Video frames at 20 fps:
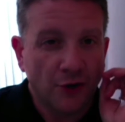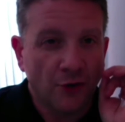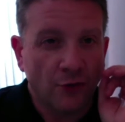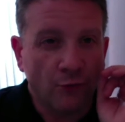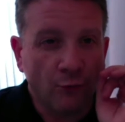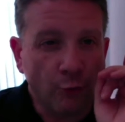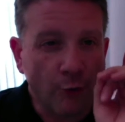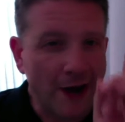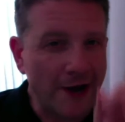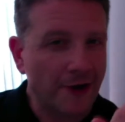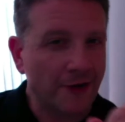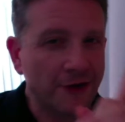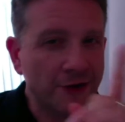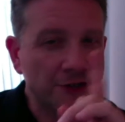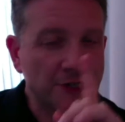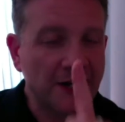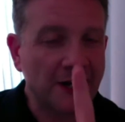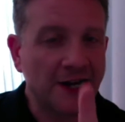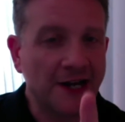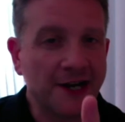When are the
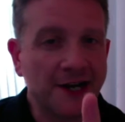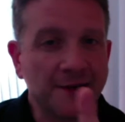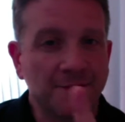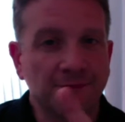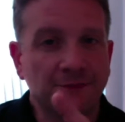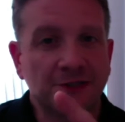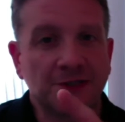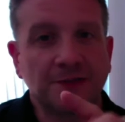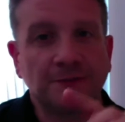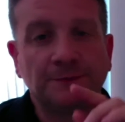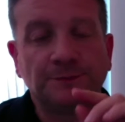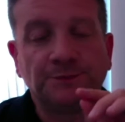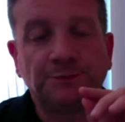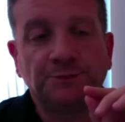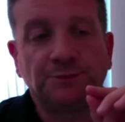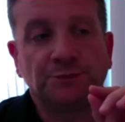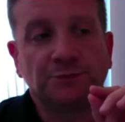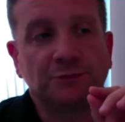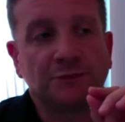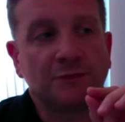times
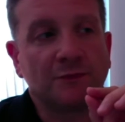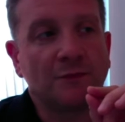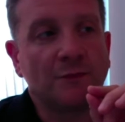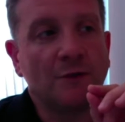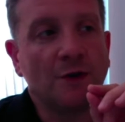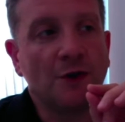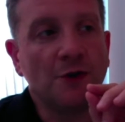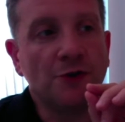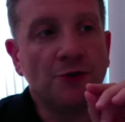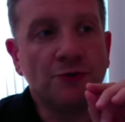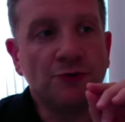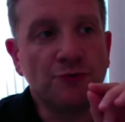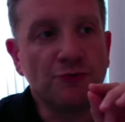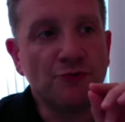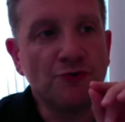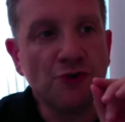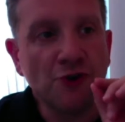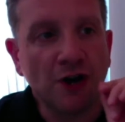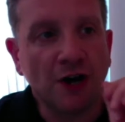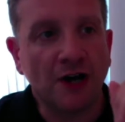you do
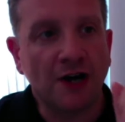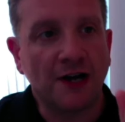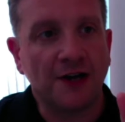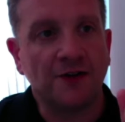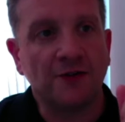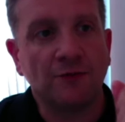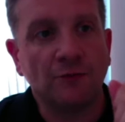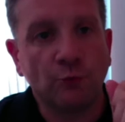not